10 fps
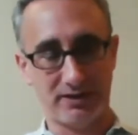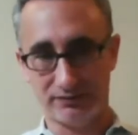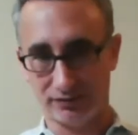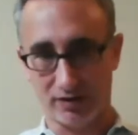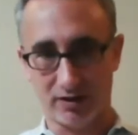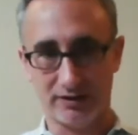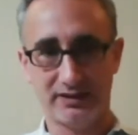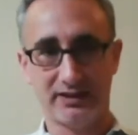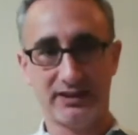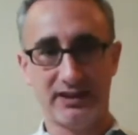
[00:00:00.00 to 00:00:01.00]
committing
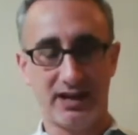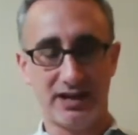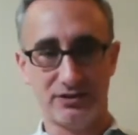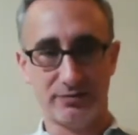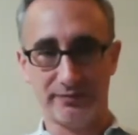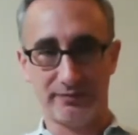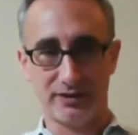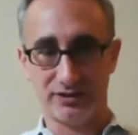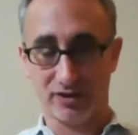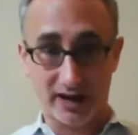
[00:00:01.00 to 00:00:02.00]
fraud and you're
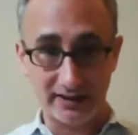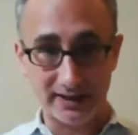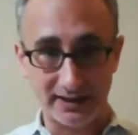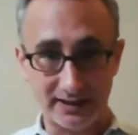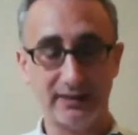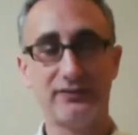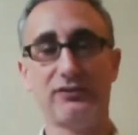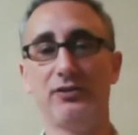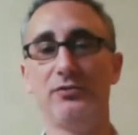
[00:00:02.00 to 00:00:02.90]
highlighting it.